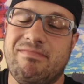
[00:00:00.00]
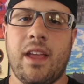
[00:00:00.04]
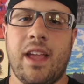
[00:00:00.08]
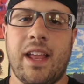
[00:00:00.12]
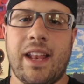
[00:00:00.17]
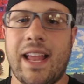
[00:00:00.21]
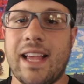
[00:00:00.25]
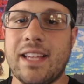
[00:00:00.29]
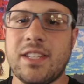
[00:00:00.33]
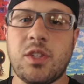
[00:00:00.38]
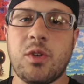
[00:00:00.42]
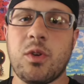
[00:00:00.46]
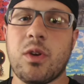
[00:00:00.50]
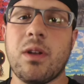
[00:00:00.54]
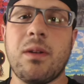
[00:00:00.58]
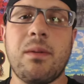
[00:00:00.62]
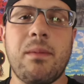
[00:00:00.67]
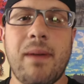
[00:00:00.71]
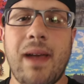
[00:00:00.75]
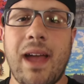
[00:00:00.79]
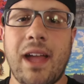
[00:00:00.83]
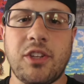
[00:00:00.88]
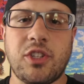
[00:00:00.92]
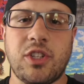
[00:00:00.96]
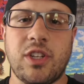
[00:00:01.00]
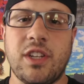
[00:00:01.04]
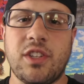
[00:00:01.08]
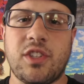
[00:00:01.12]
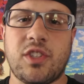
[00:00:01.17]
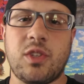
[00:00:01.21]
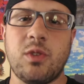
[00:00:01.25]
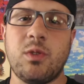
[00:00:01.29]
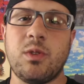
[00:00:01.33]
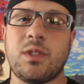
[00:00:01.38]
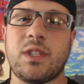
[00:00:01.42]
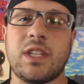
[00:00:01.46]
And as you can imagine, as
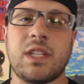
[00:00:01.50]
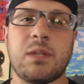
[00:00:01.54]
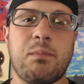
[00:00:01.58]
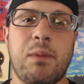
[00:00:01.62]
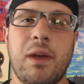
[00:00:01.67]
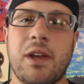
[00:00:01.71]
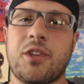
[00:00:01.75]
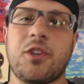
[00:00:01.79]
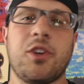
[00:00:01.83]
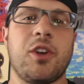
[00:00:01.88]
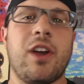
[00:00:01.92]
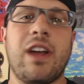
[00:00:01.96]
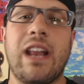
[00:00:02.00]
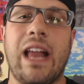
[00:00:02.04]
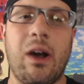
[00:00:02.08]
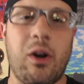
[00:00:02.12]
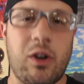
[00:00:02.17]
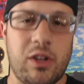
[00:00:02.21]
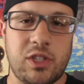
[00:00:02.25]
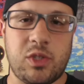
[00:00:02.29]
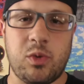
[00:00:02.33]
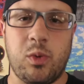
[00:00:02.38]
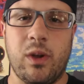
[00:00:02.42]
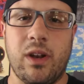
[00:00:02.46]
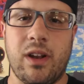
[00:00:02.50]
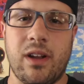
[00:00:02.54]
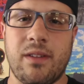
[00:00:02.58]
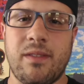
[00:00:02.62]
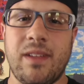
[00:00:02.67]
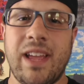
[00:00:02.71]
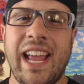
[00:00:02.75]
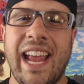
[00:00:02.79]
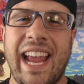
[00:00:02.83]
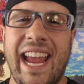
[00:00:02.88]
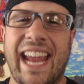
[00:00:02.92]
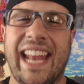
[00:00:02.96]
soon as this picture got out on
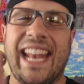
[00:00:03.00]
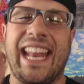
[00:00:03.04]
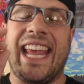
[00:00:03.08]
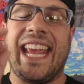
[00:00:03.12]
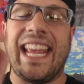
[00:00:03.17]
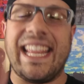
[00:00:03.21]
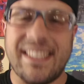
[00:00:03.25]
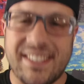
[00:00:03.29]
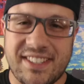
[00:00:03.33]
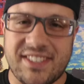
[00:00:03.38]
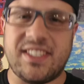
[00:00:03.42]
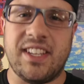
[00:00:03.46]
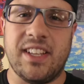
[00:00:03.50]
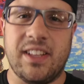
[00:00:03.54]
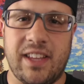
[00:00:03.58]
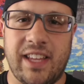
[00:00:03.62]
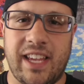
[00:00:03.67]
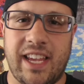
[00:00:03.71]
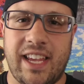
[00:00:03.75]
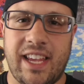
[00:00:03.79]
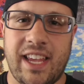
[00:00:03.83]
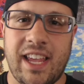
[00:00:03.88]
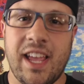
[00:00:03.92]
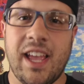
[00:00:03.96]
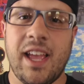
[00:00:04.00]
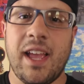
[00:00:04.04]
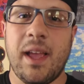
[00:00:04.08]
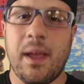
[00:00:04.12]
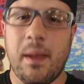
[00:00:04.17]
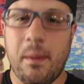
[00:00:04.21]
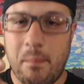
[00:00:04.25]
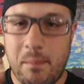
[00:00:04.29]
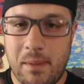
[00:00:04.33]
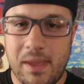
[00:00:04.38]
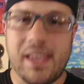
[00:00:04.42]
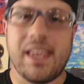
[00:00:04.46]
Twitter, it instantly
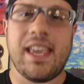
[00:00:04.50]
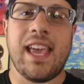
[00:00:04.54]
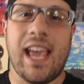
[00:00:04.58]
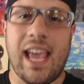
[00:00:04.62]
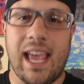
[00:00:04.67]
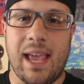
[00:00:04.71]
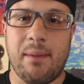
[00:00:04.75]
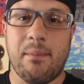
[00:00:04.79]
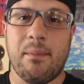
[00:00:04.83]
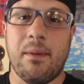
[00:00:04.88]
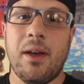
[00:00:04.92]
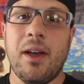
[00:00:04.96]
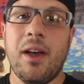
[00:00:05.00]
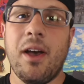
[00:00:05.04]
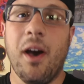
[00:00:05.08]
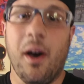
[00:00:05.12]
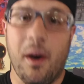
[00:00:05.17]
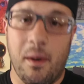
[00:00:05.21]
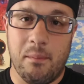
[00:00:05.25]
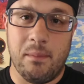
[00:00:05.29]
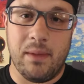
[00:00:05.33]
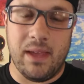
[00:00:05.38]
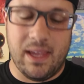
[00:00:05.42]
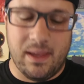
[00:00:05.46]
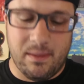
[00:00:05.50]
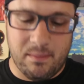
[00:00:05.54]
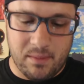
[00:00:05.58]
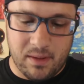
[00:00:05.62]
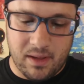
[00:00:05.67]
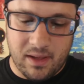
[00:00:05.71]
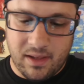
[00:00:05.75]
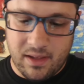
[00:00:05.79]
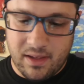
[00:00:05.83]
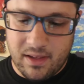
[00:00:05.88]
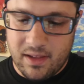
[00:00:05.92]
became a meme.